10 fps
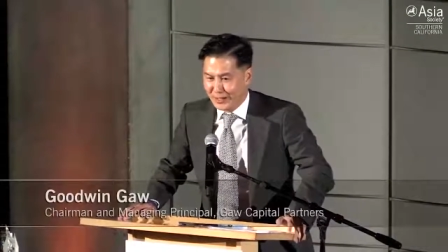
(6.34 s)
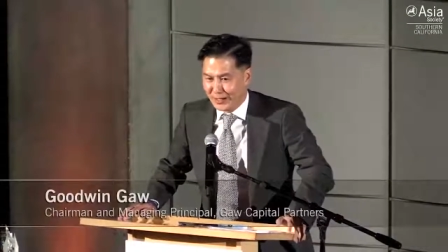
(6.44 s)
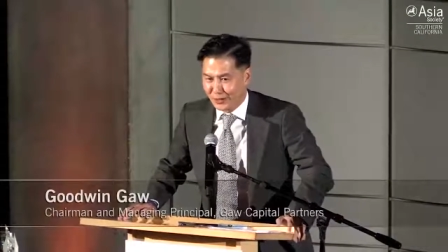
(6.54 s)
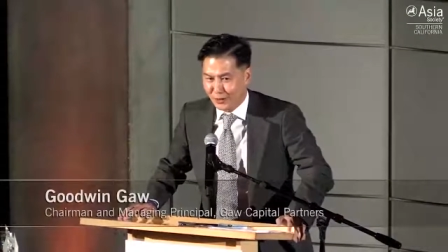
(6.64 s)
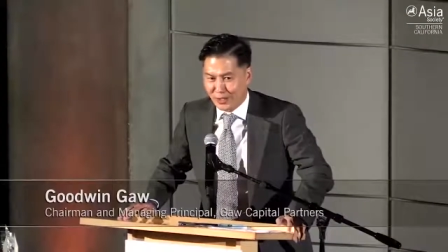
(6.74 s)

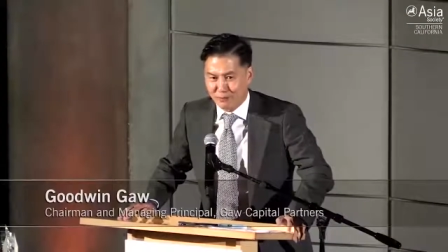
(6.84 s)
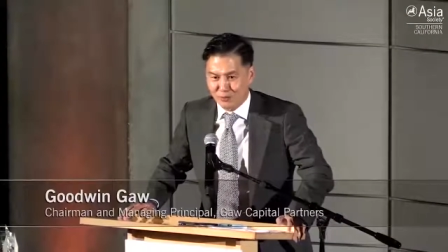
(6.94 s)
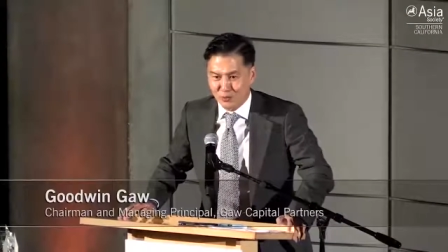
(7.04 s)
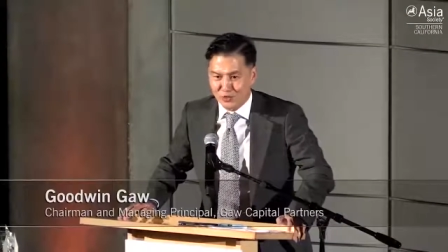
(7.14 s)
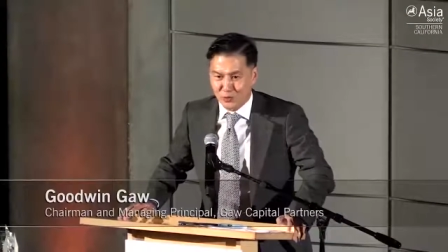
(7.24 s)
I know I'm
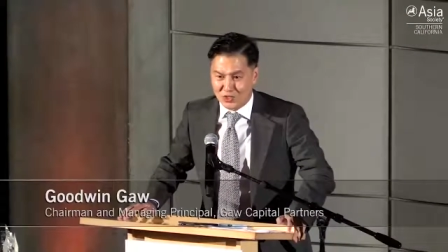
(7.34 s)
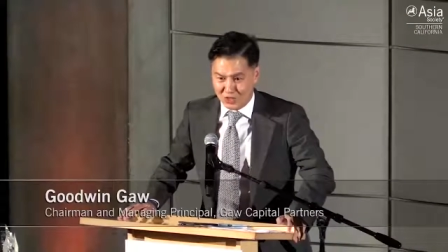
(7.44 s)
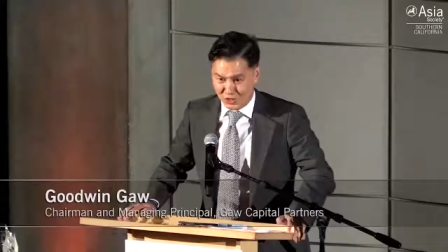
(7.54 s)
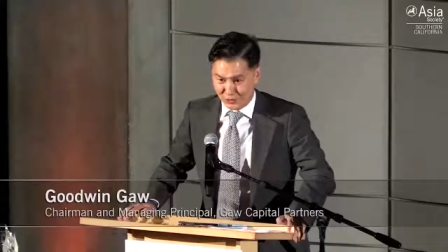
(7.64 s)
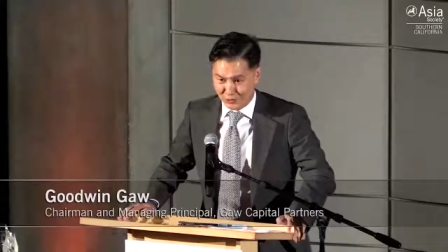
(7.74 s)
between you and
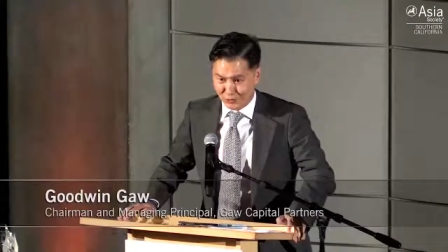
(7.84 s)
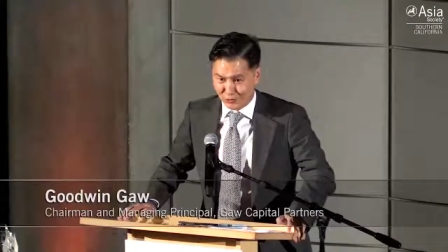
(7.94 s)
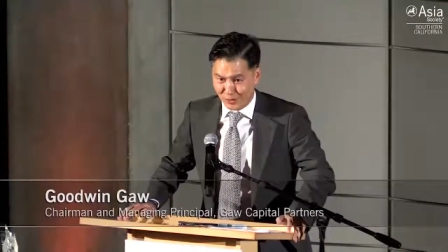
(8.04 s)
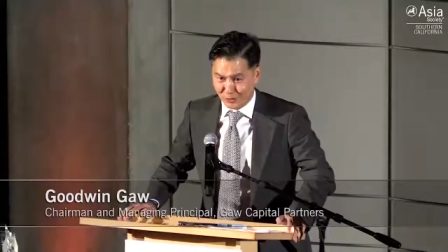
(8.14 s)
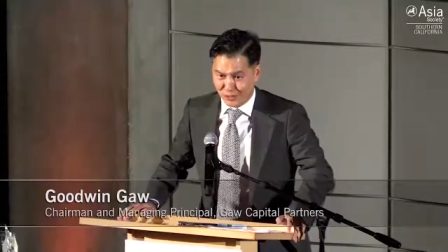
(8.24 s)
dinner,
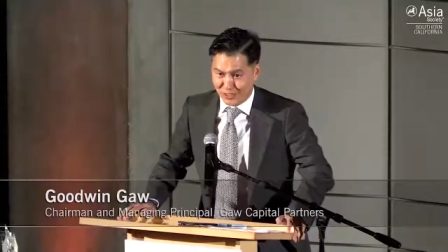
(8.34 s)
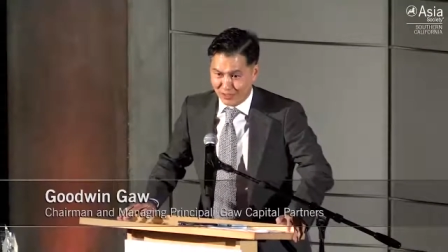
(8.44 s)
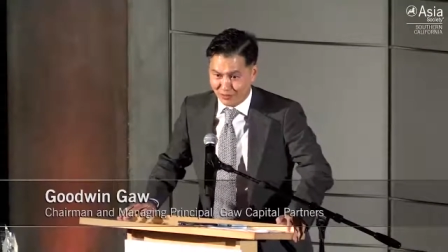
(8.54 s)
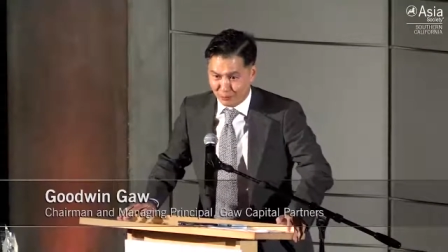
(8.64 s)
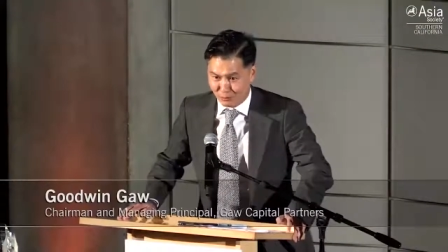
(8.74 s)
so I'm going to
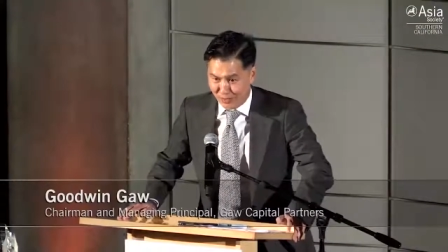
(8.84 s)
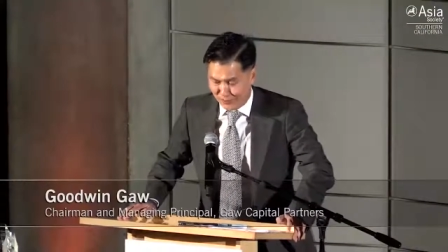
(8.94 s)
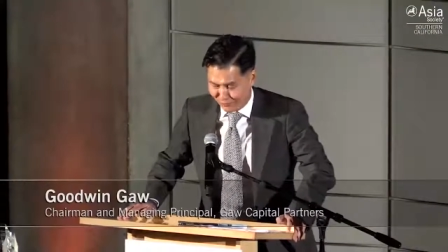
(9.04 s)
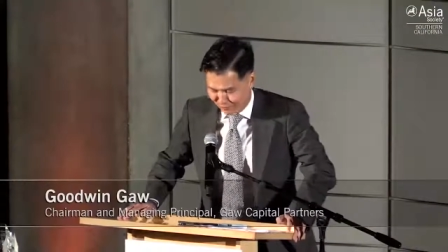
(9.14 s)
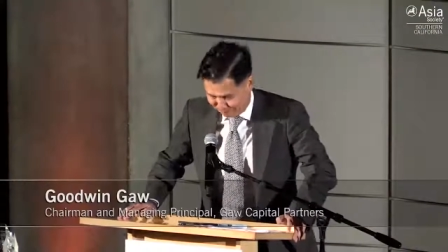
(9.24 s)
keep it
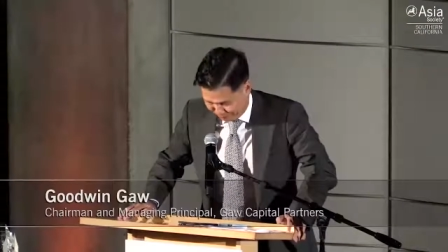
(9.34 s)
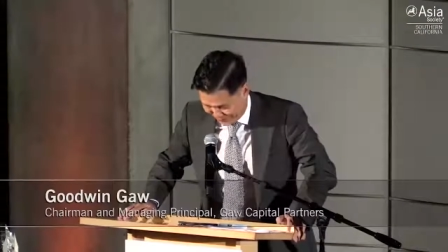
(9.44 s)
brief.